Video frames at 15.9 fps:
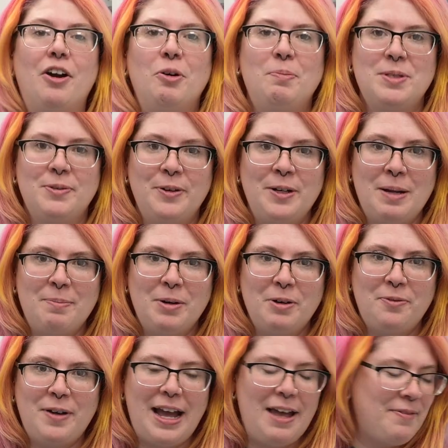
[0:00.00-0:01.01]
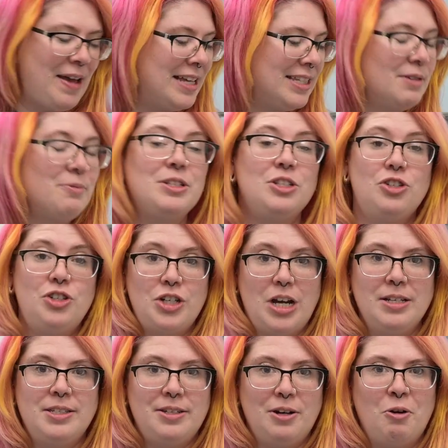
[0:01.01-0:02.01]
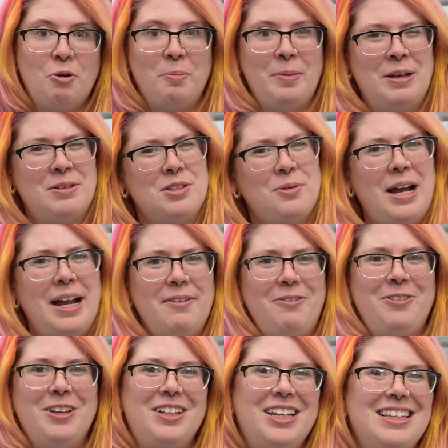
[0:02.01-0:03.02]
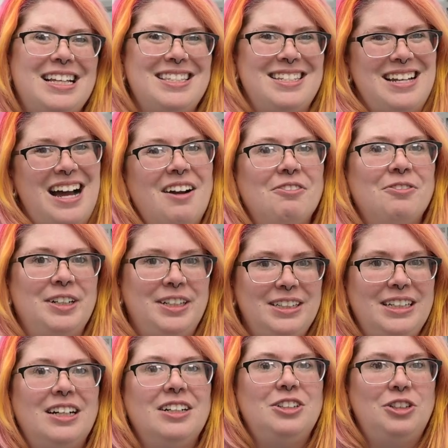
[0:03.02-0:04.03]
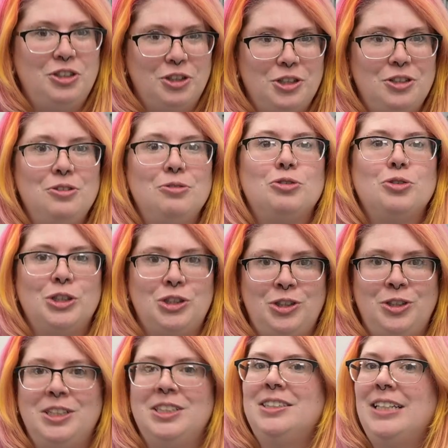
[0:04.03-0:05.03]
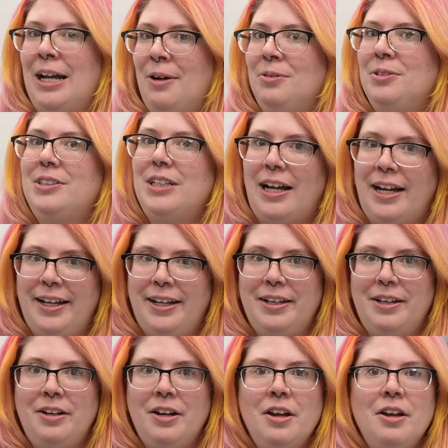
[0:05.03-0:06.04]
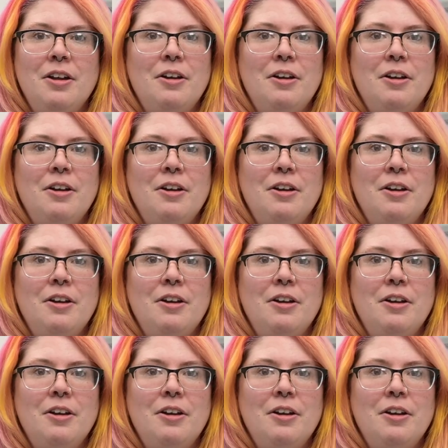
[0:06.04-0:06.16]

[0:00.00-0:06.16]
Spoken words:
hopes for number 5 as it was just oatmeal, so I feel like that's not really a good nutritionally sound diet